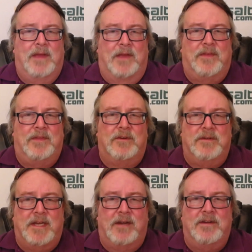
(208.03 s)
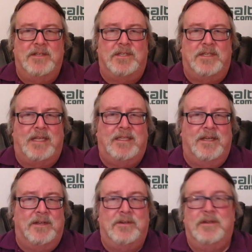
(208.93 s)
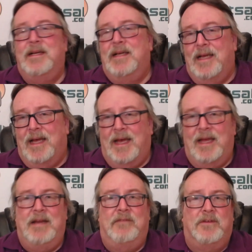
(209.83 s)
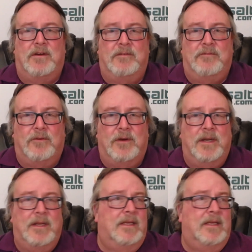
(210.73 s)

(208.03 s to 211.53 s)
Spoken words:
I think they're daring us to take the under. I ain't falling for it.